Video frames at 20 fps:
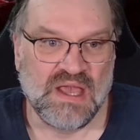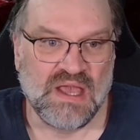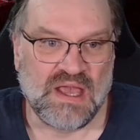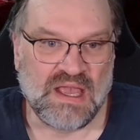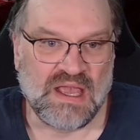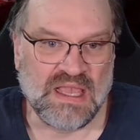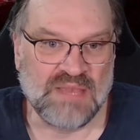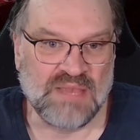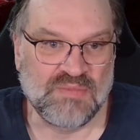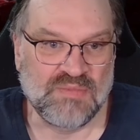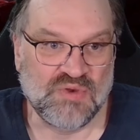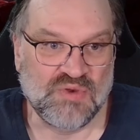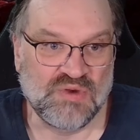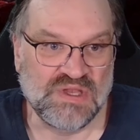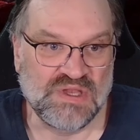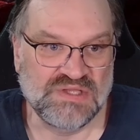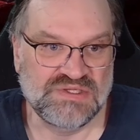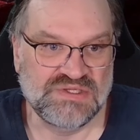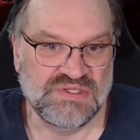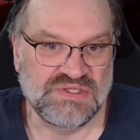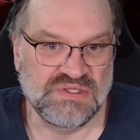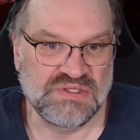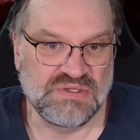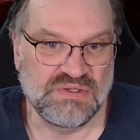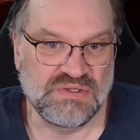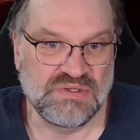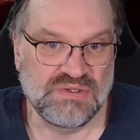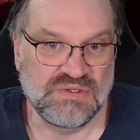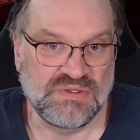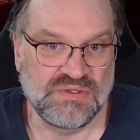I am going
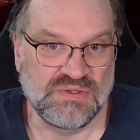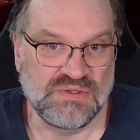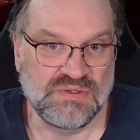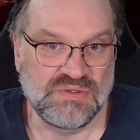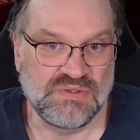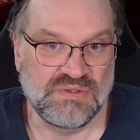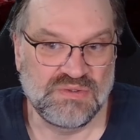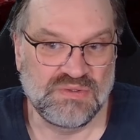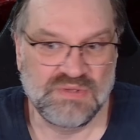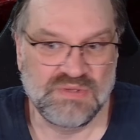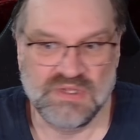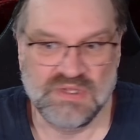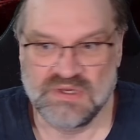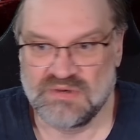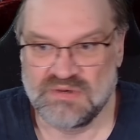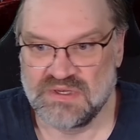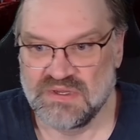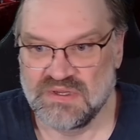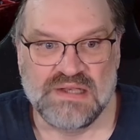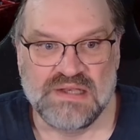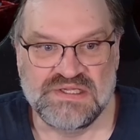to, you know what?